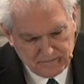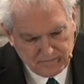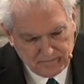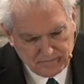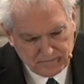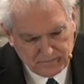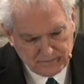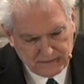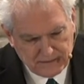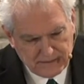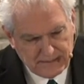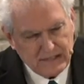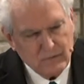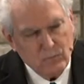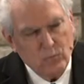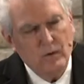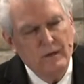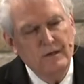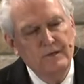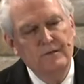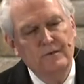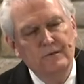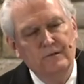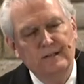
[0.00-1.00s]
And he
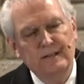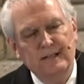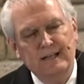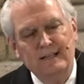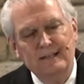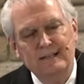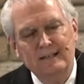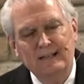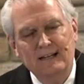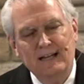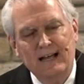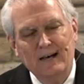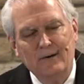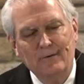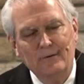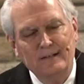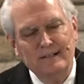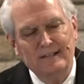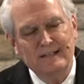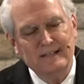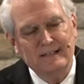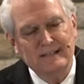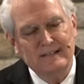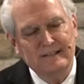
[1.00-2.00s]
wondered at how it
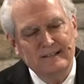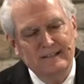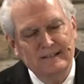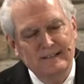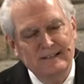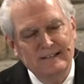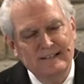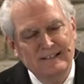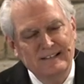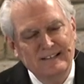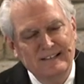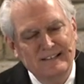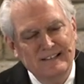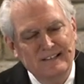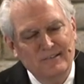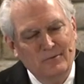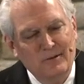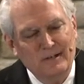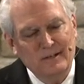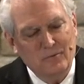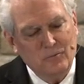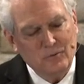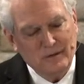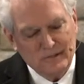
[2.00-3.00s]
did. What a
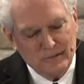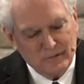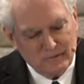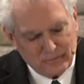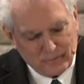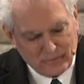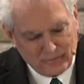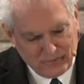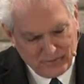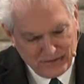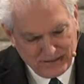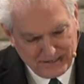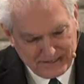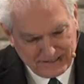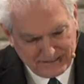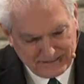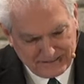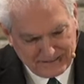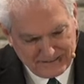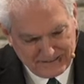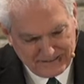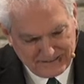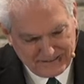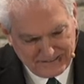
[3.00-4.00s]
wonderful thing.
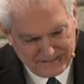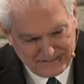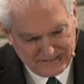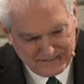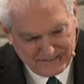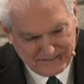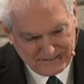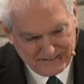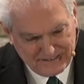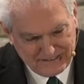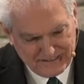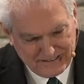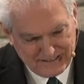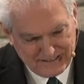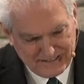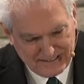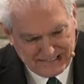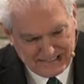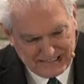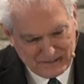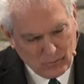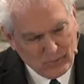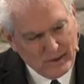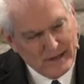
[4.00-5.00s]
And he
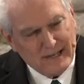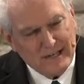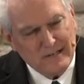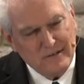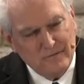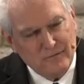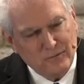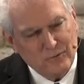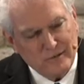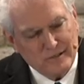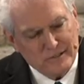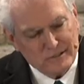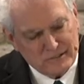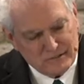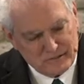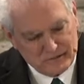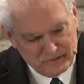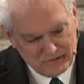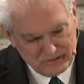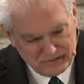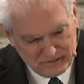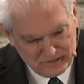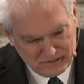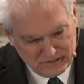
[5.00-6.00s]
waited for his
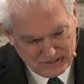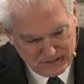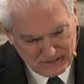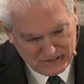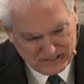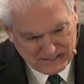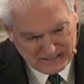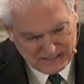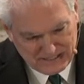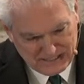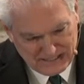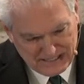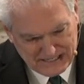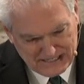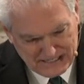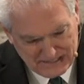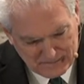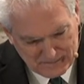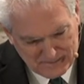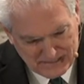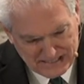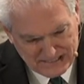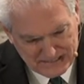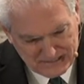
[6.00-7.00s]

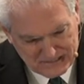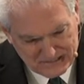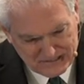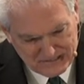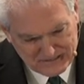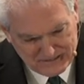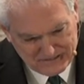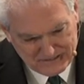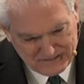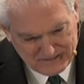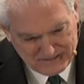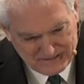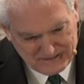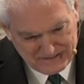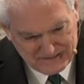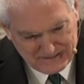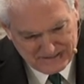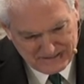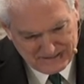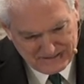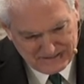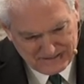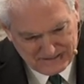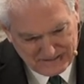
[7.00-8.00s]
enemies
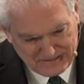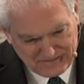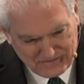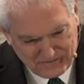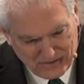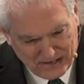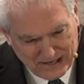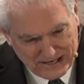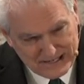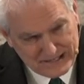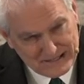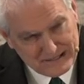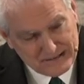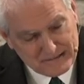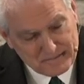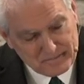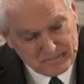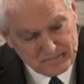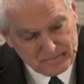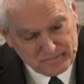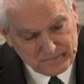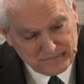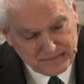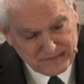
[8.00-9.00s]
to find him.
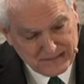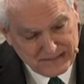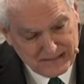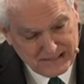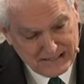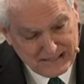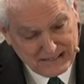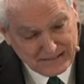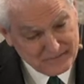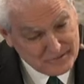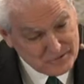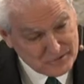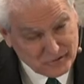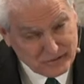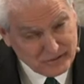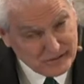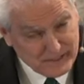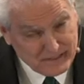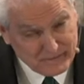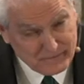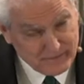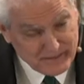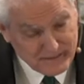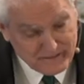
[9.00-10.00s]
And sure enough,
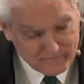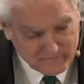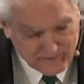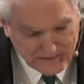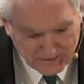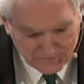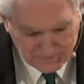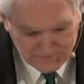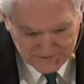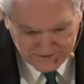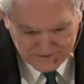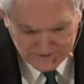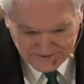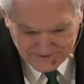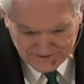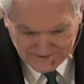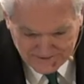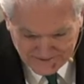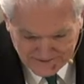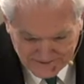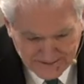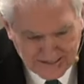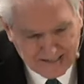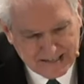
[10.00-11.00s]
they found the
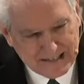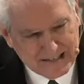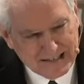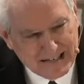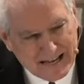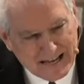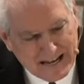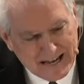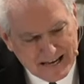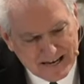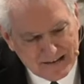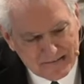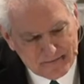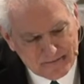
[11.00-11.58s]
cave,